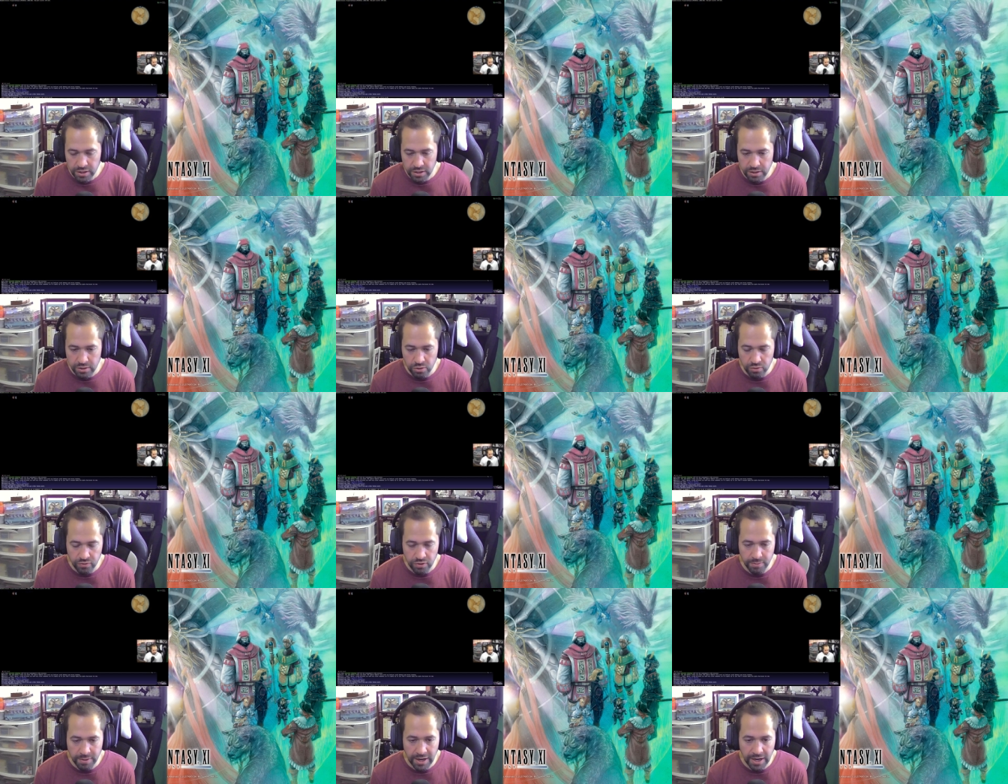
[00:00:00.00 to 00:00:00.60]

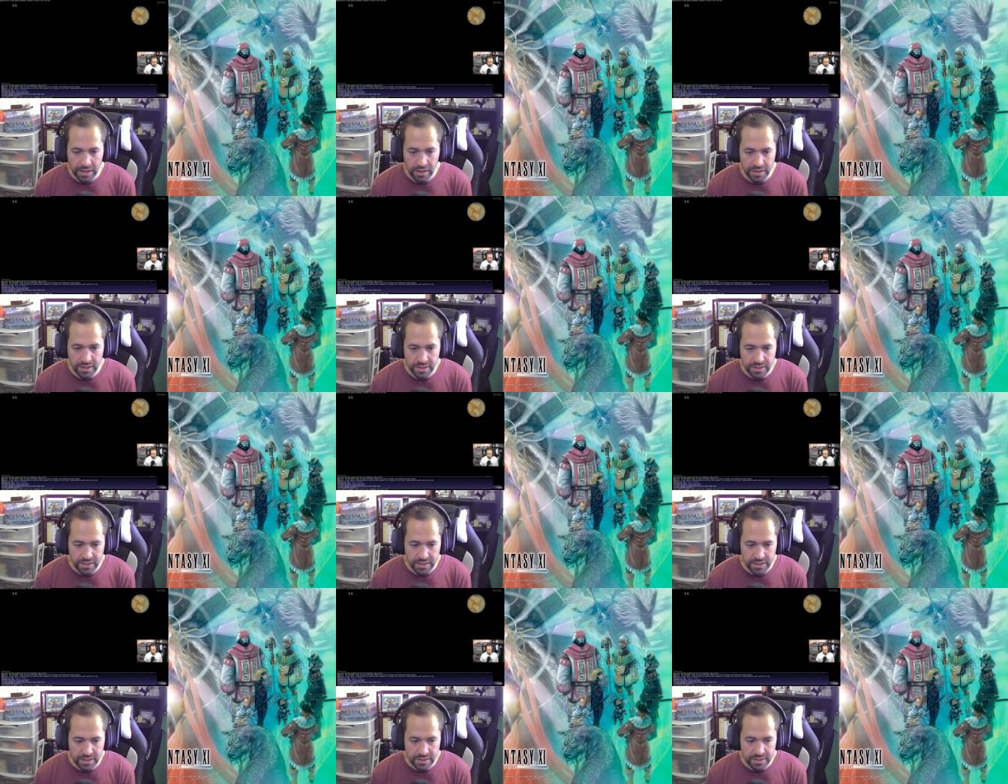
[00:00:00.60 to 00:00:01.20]
Qufim Island
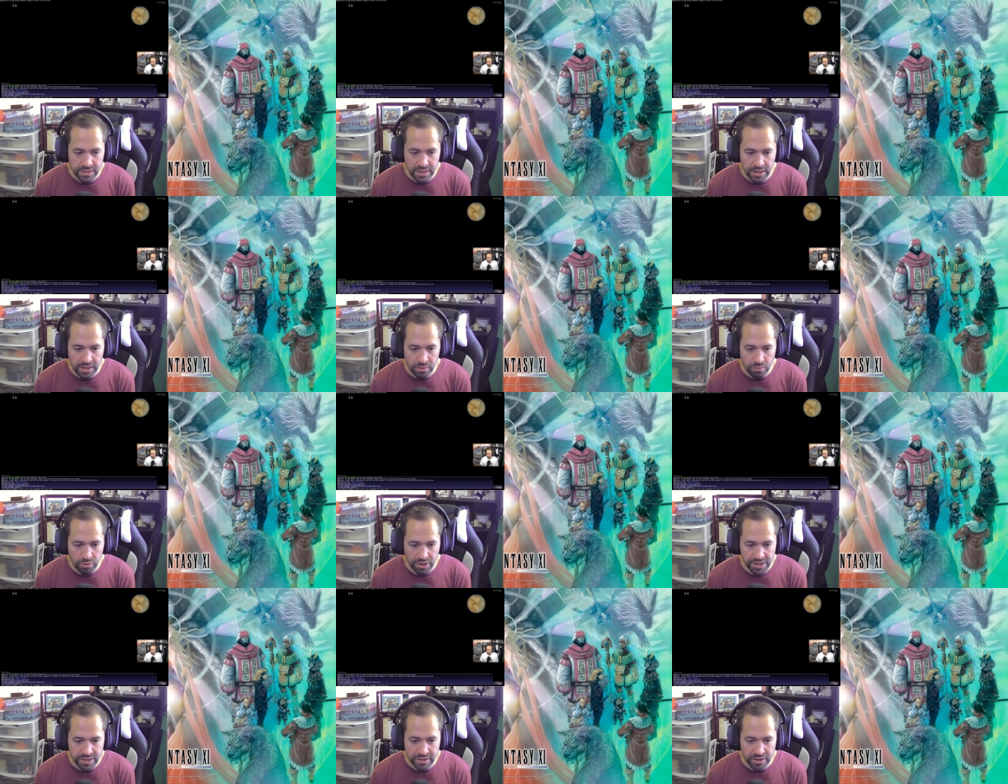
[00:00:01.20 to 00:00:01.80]
is
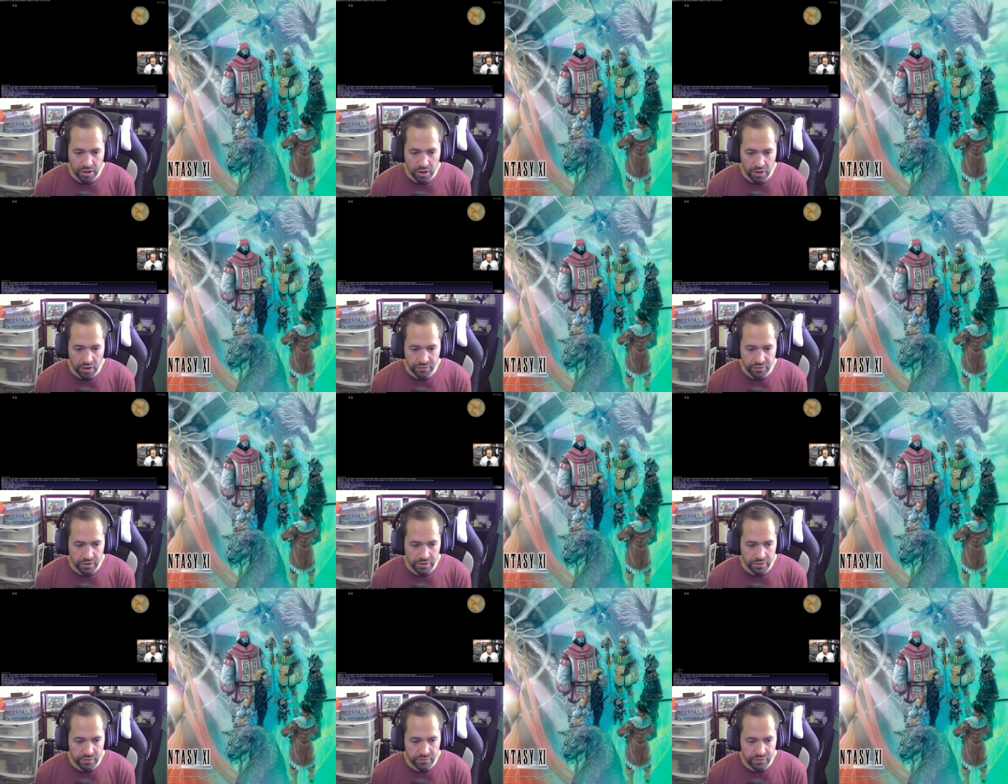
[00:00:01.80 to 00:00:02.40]
right off
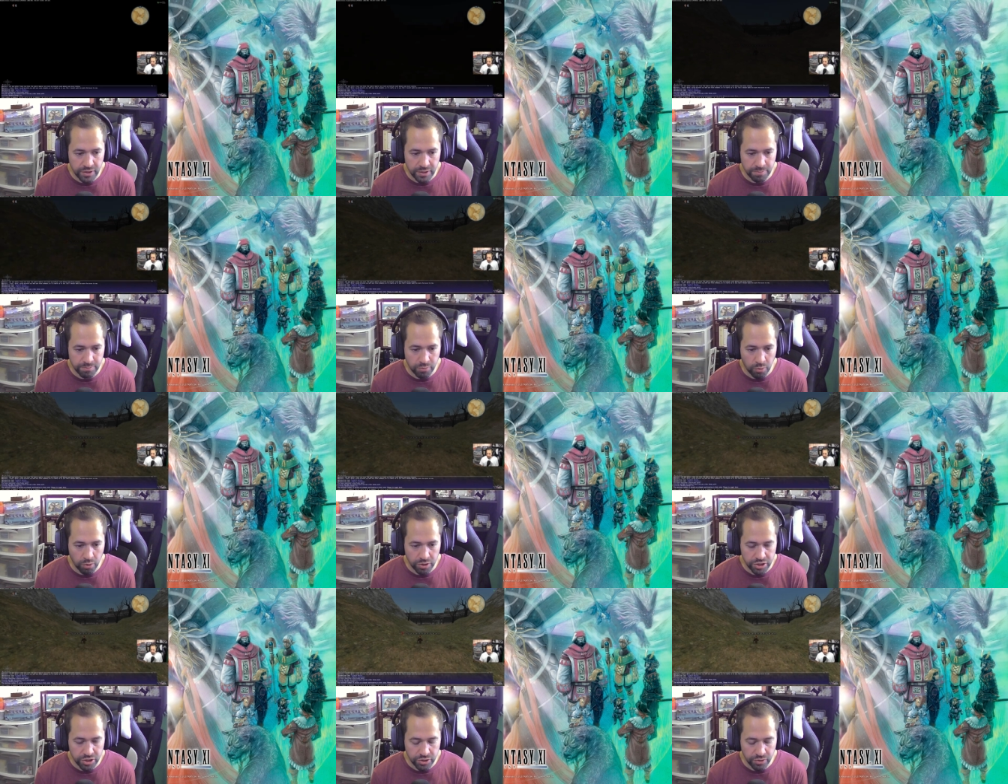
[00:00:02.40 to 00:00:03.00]
of
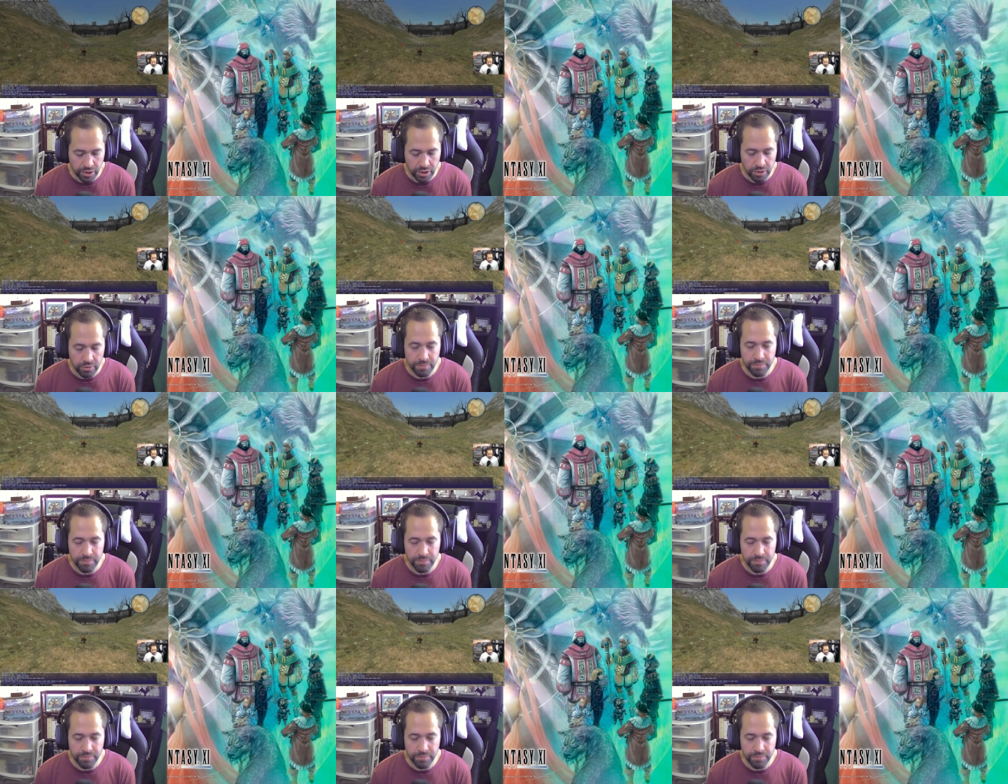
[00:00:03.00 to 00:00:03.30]
Port Juno,